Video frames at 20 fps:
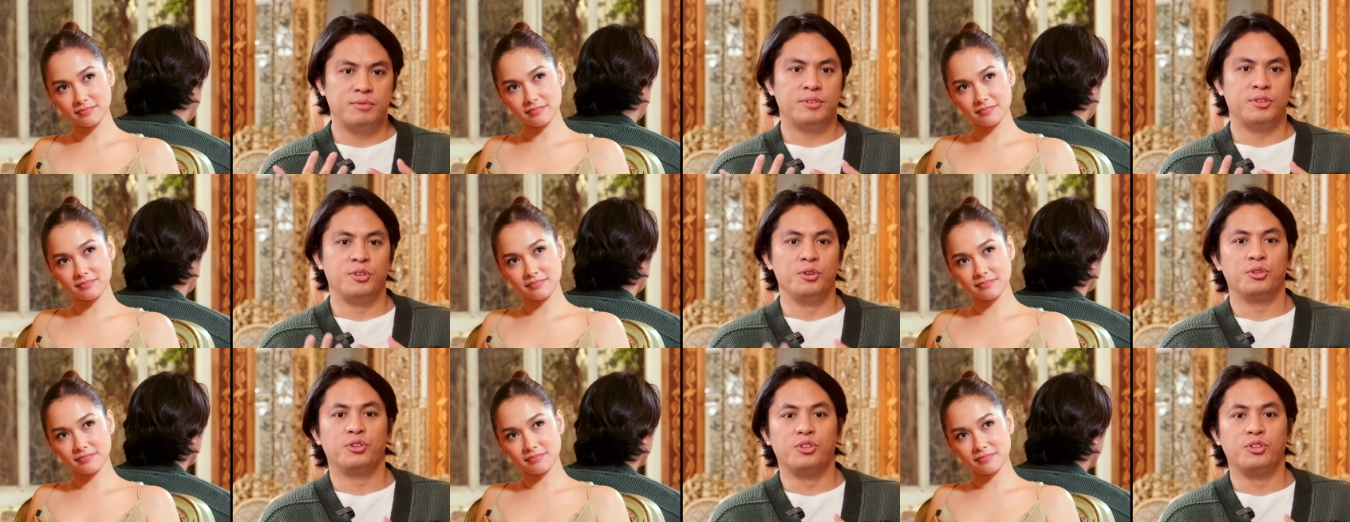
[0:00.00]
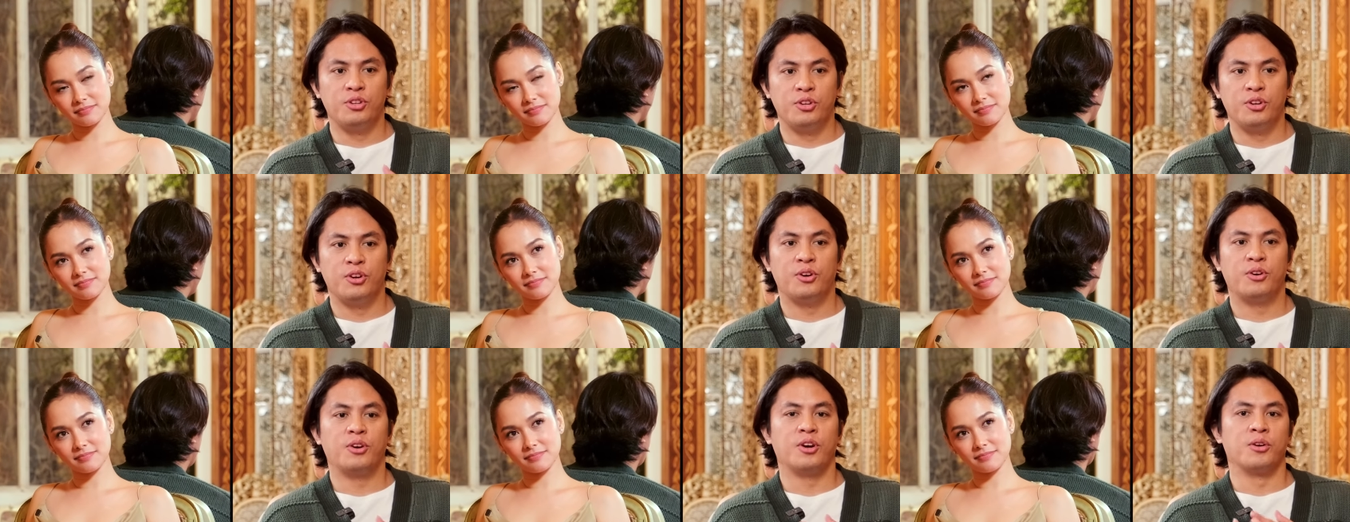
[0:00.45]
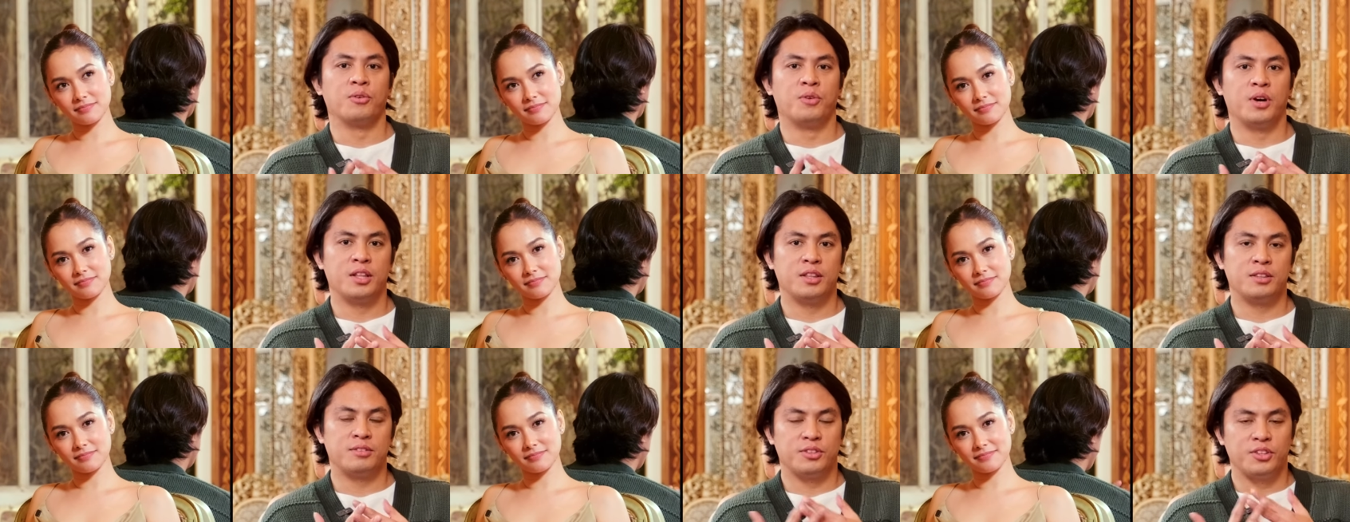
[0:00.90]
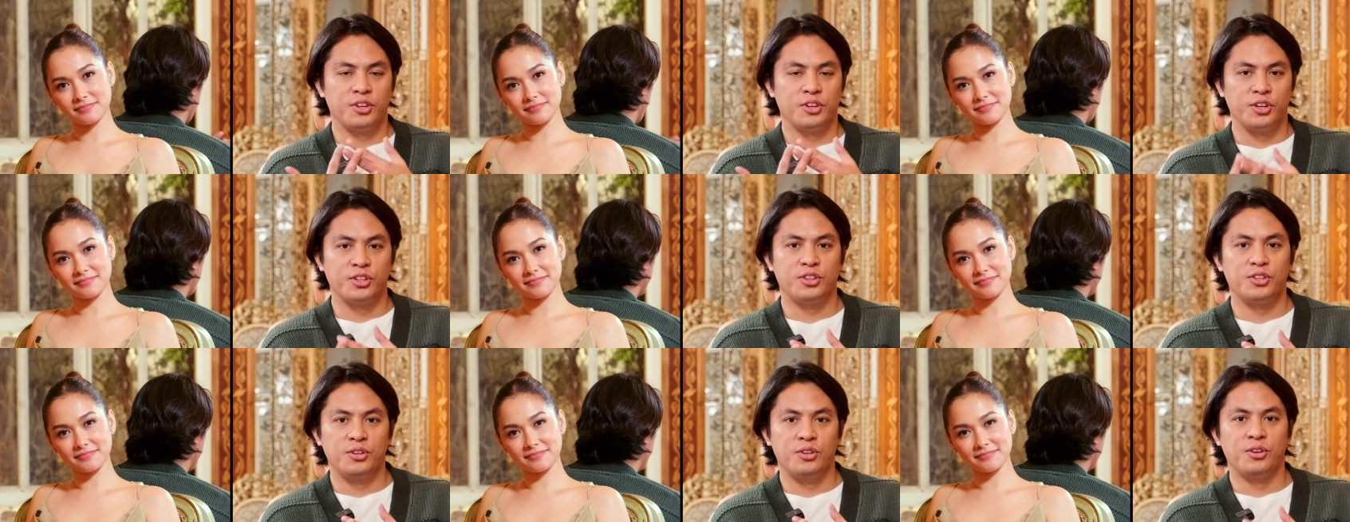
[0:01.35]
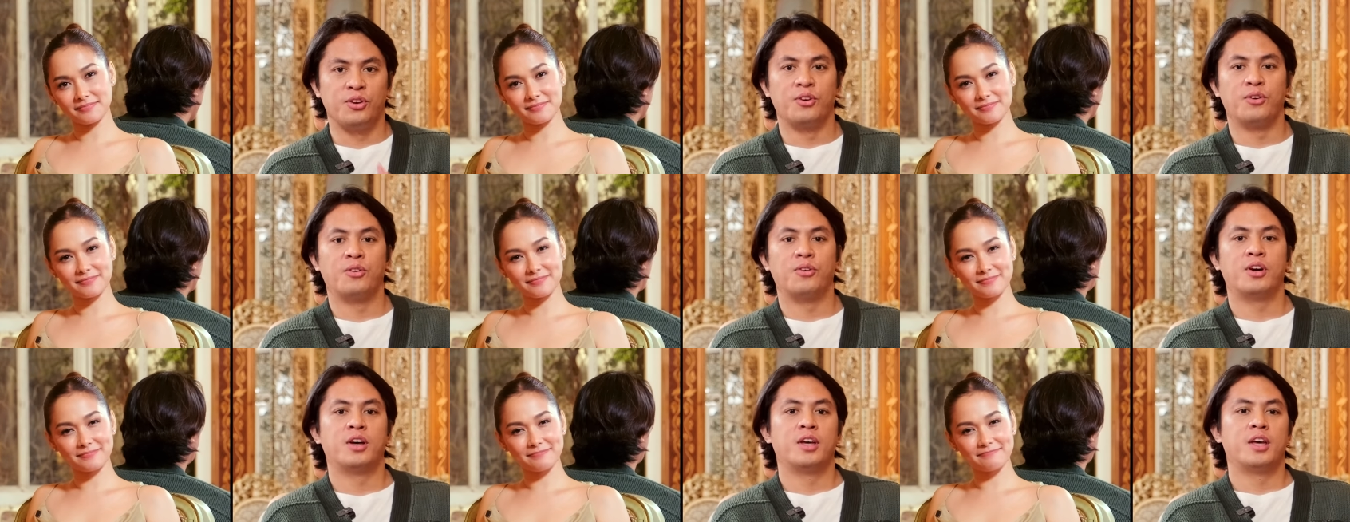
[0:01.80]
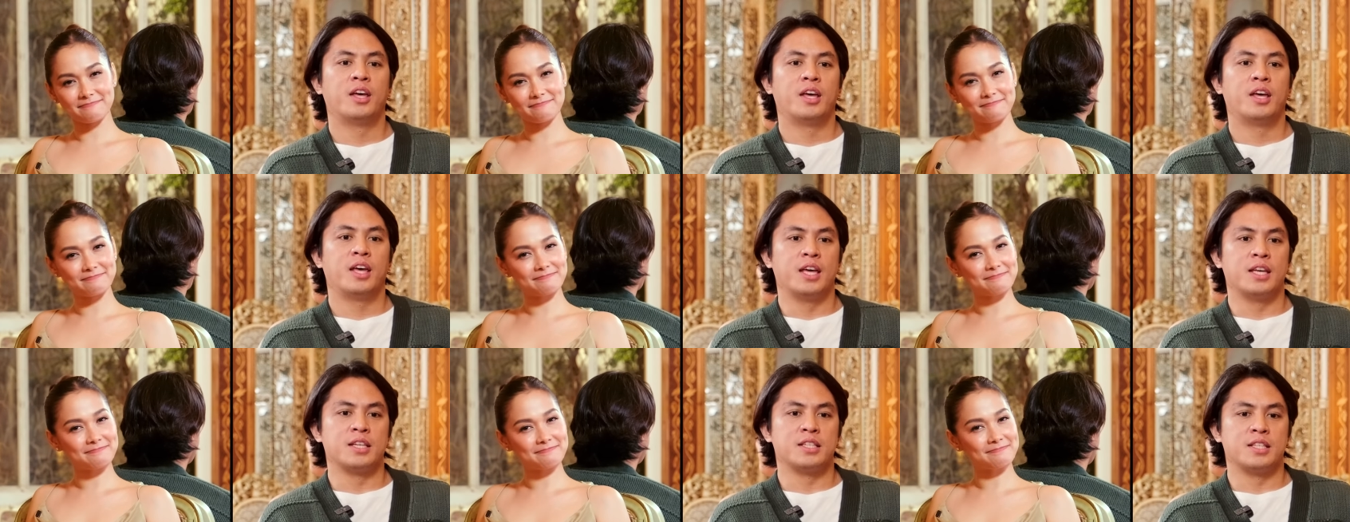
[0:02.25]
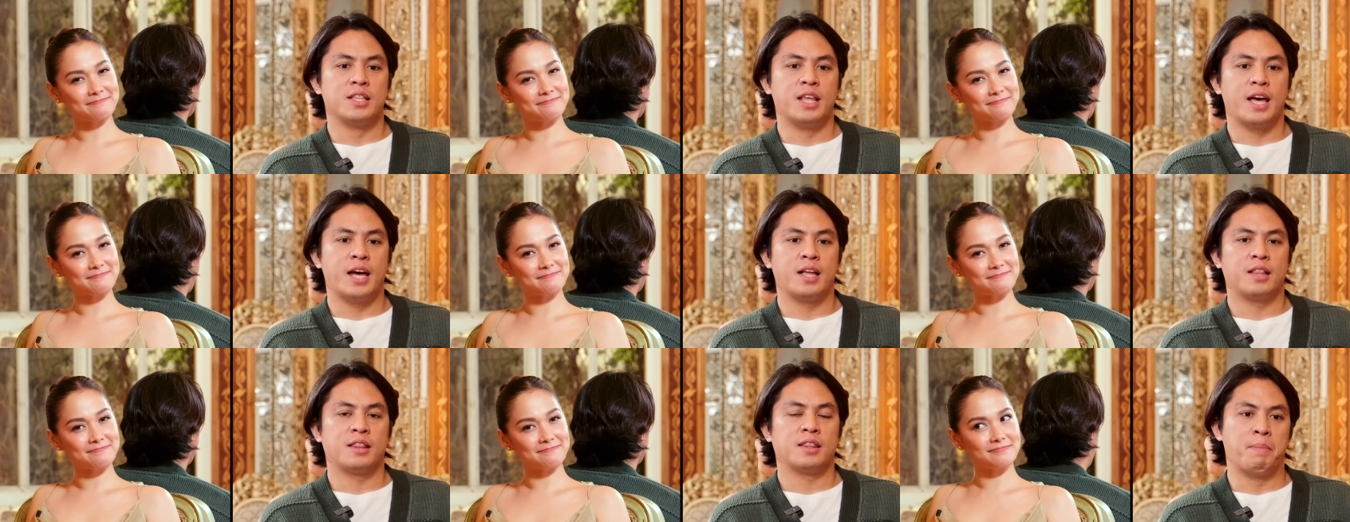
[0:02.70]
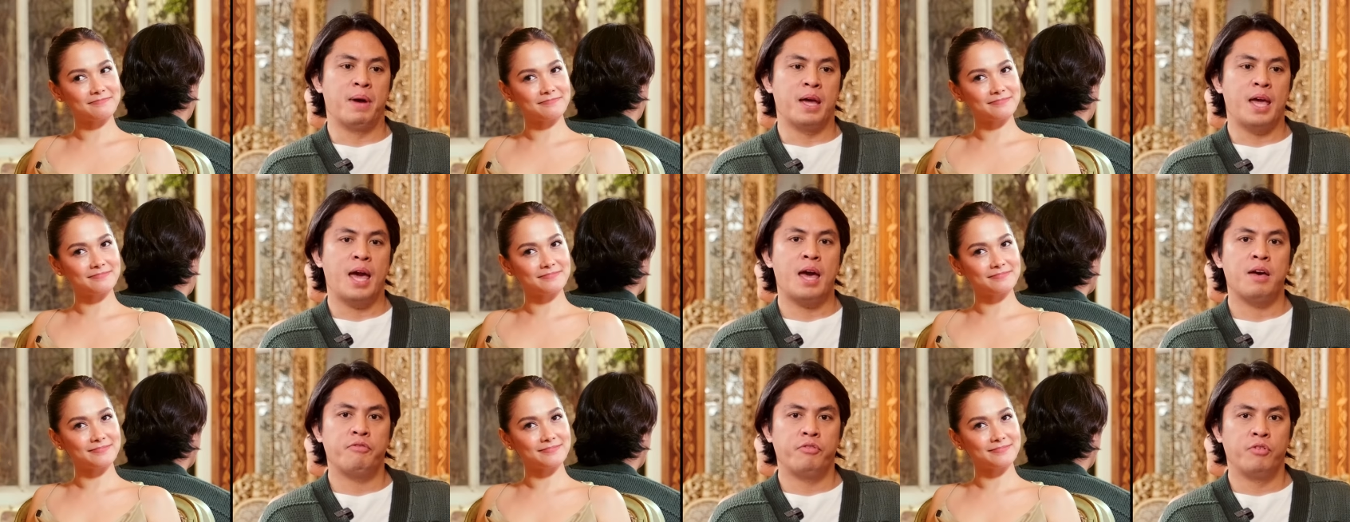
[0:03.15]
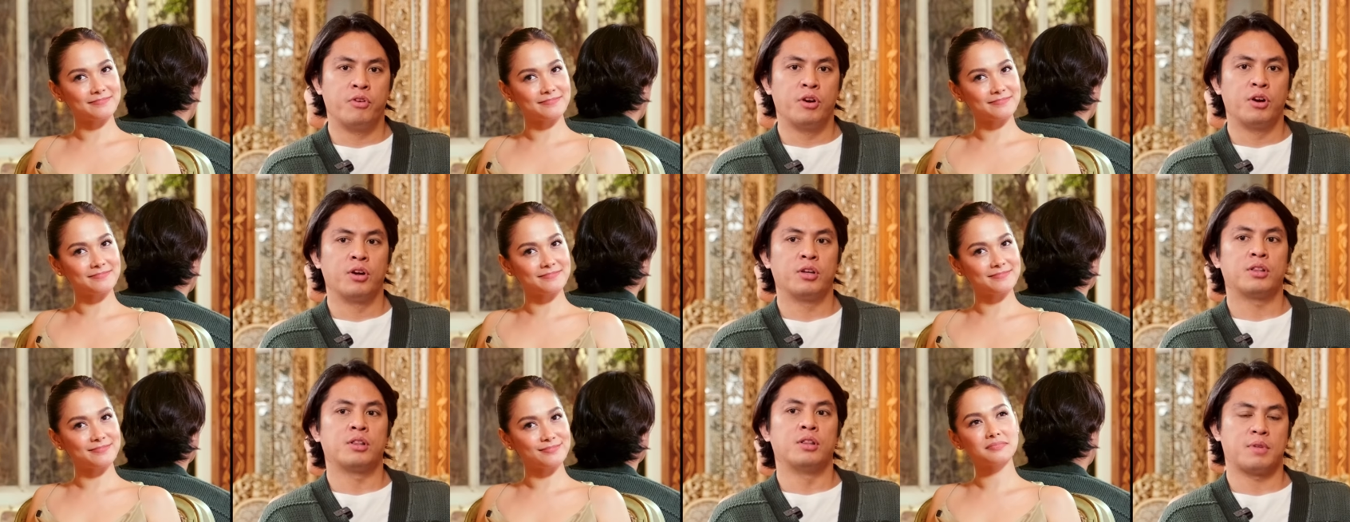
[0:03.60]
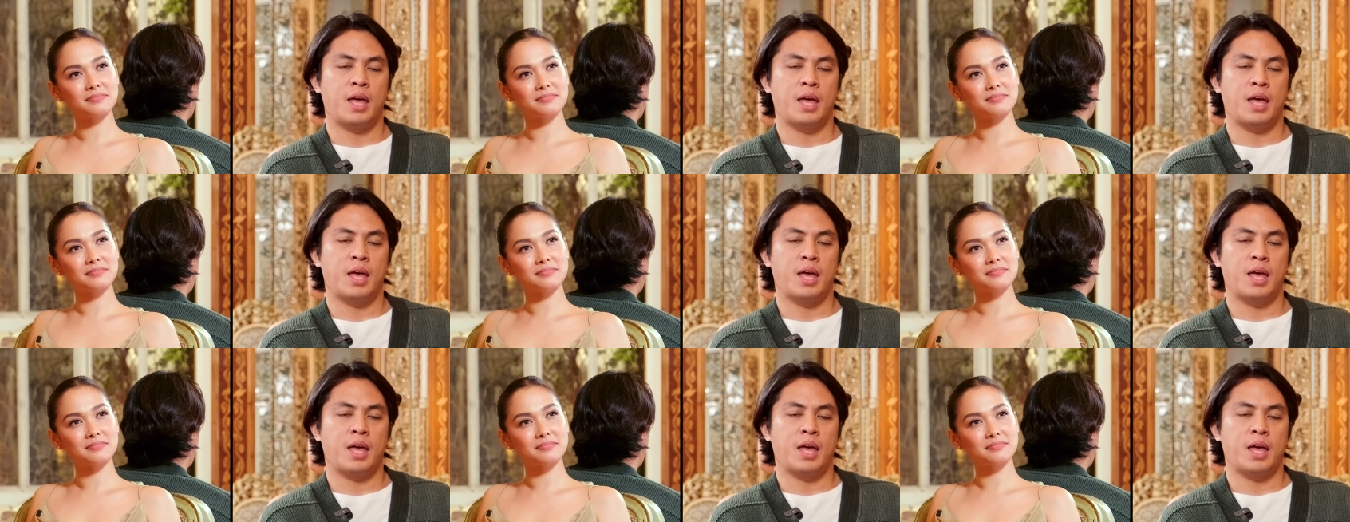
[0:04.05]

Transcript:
Speaker 1: you to know or want her to know is that my effort,